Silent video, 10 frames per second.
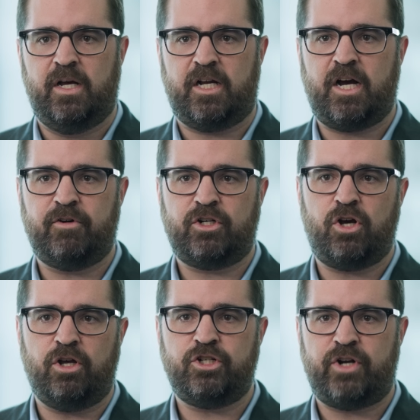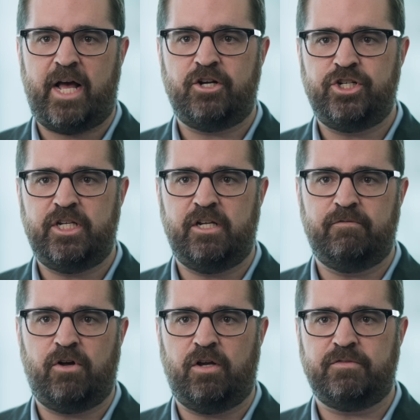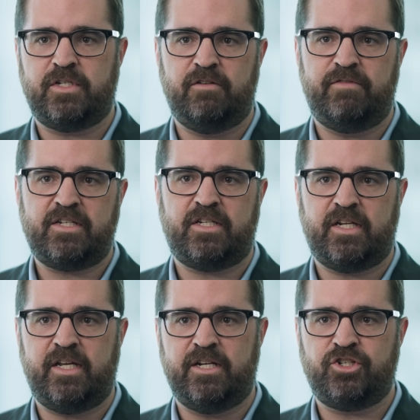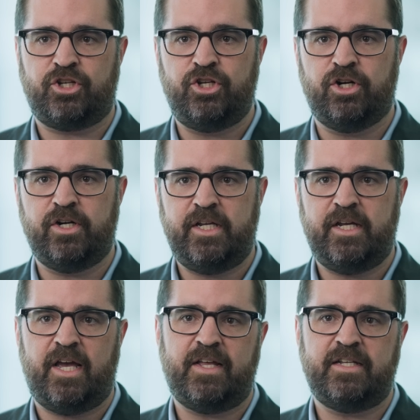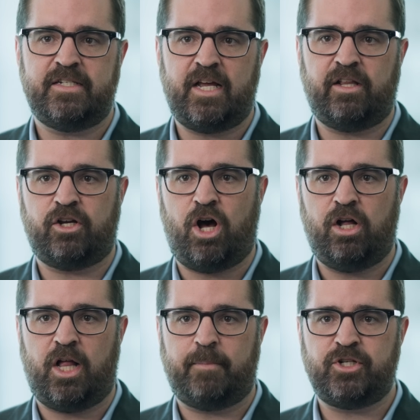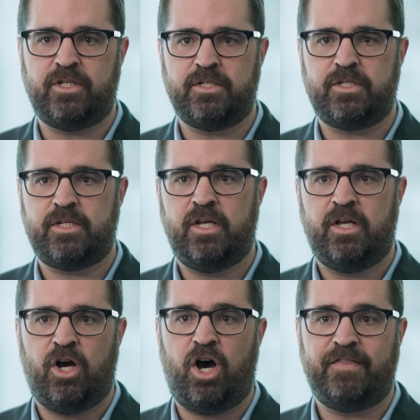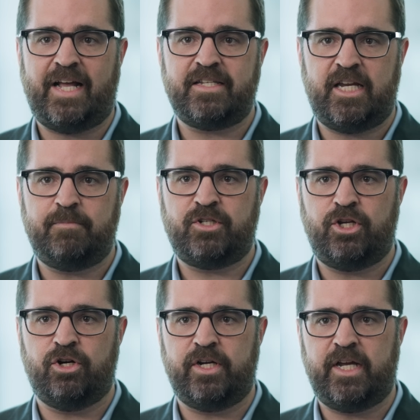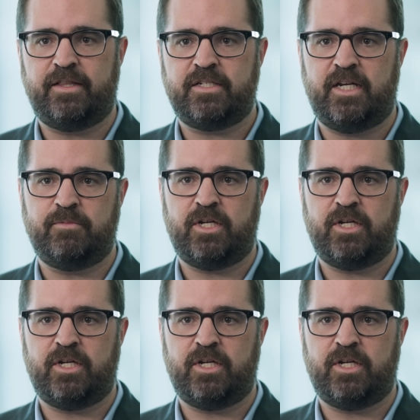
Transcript: A covered call strategy involves investing in a security and then selling call options on that same security at the same